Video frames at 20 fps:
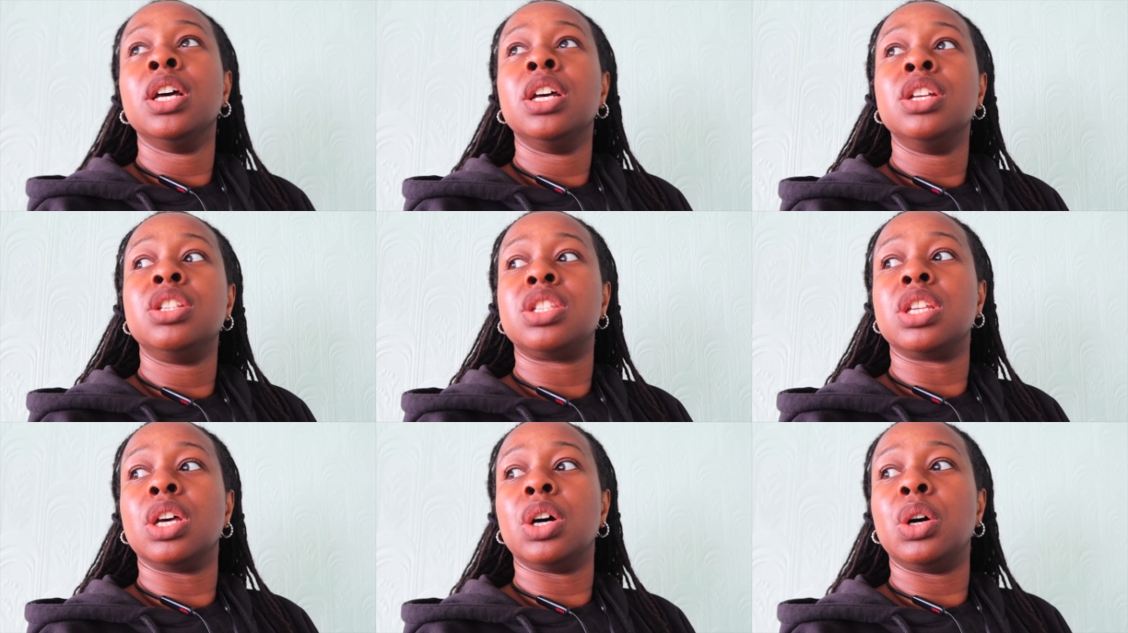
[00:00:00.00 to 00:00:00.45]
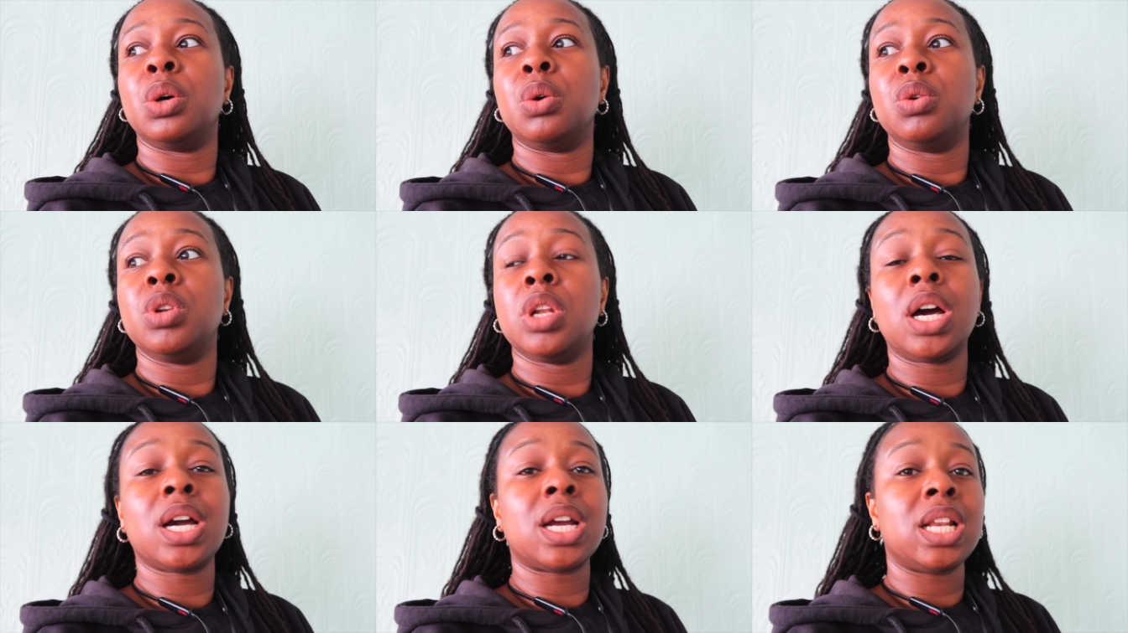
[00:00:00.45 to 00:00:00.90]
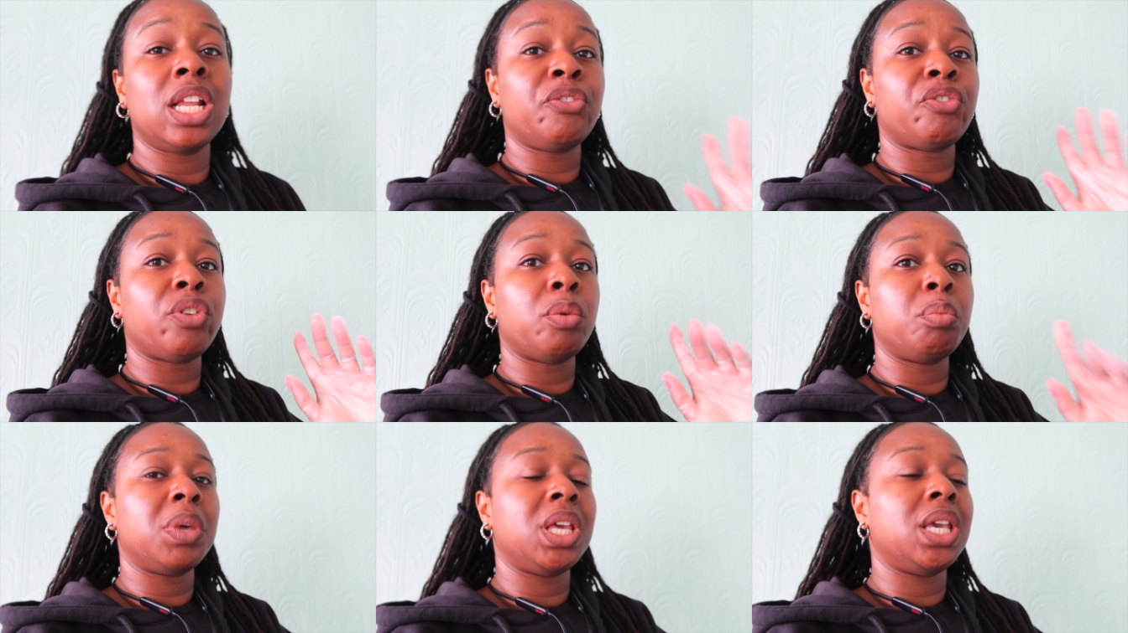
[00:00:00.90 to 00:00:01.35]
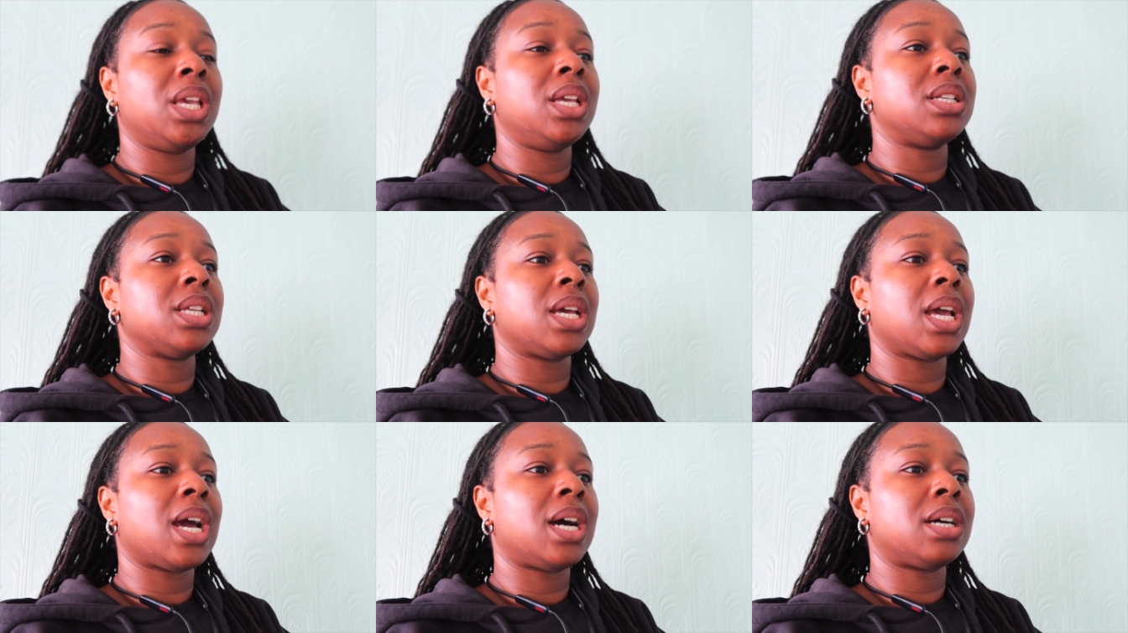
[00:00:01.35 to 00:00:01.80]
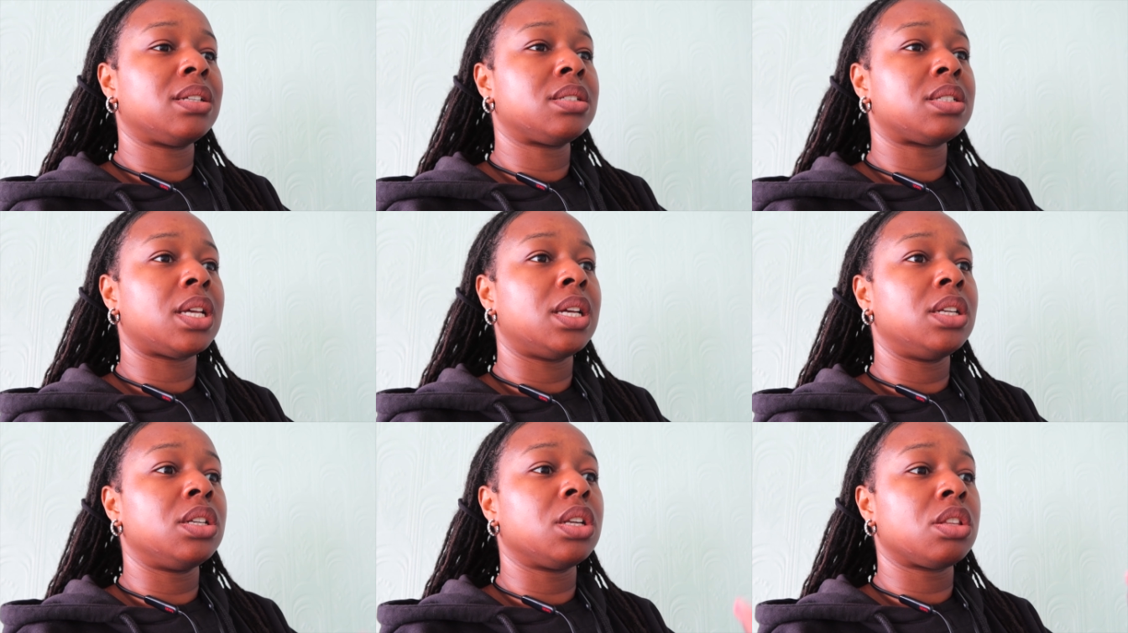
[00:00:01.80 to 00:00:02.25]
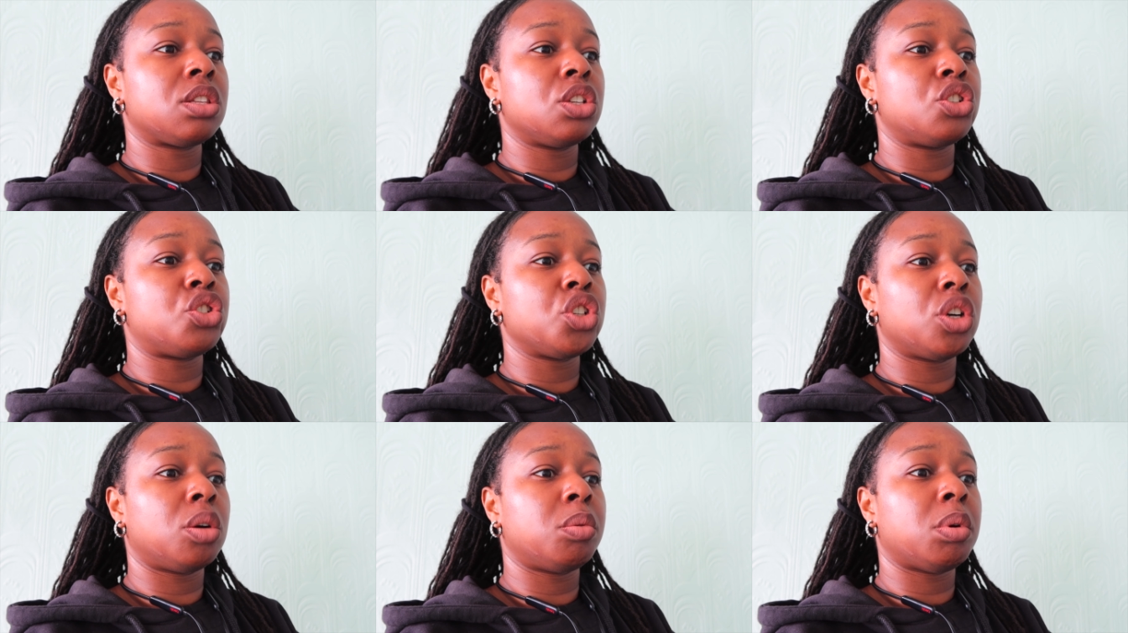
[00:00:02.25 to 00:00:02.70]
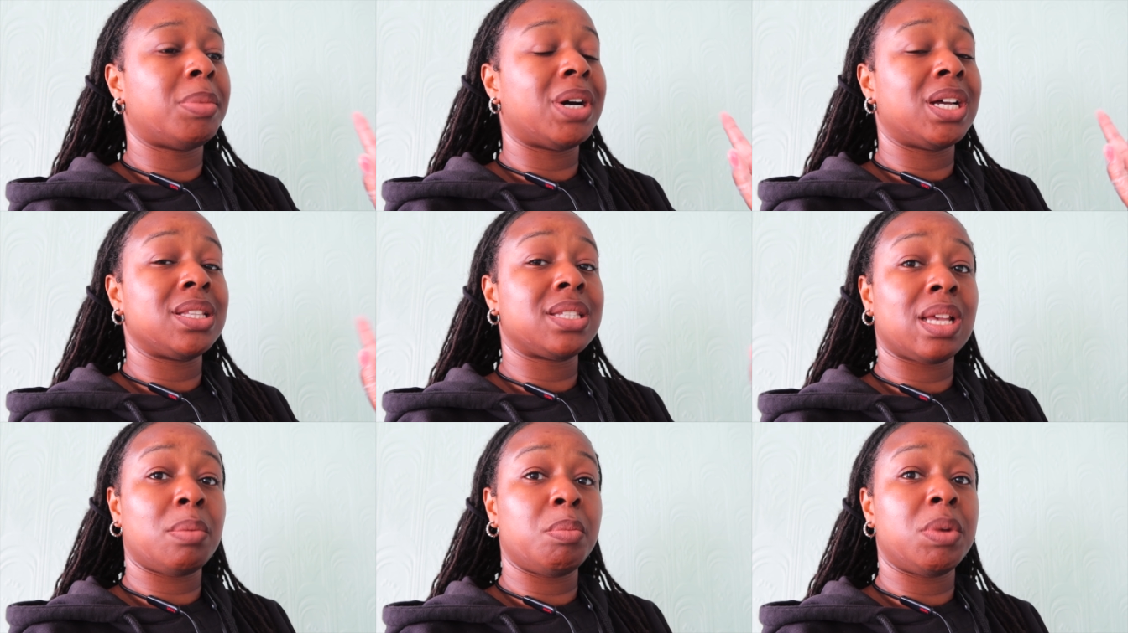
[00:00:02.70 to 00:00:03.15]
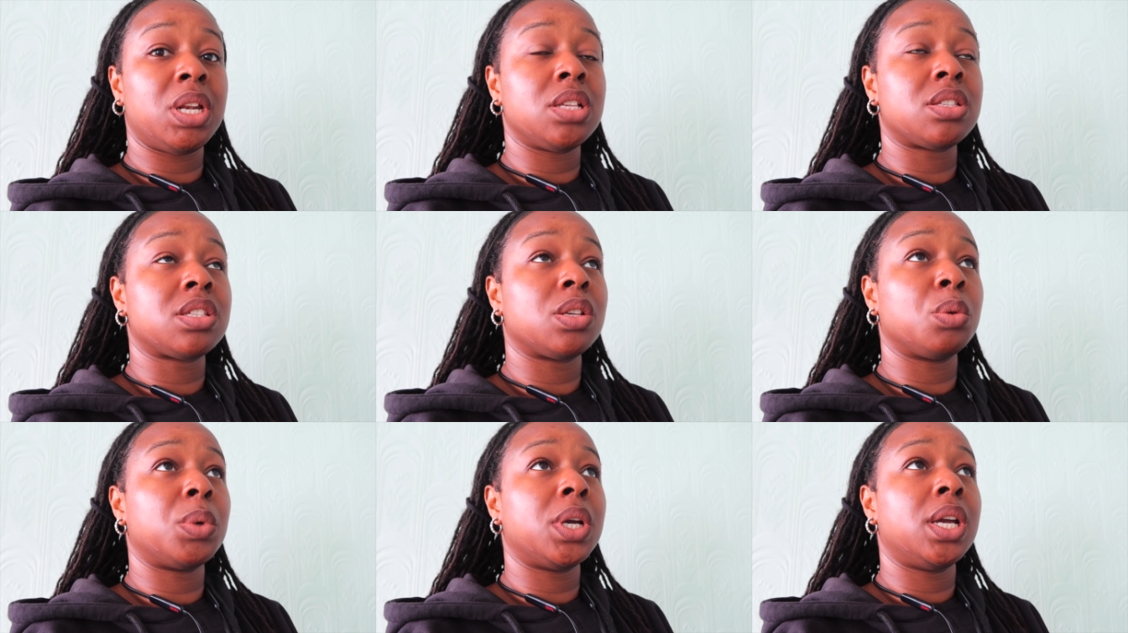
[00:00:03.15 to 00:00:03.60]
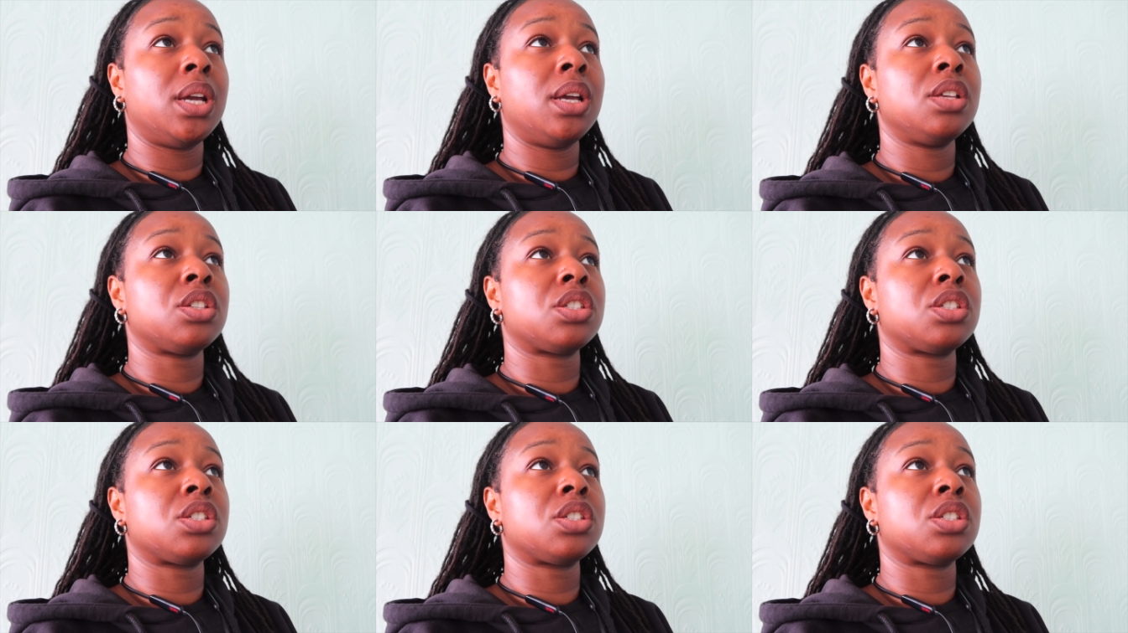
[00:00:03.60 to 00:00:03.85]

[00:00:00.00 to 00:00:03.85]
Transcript: So luckily for me, they had another job about ten minutes away.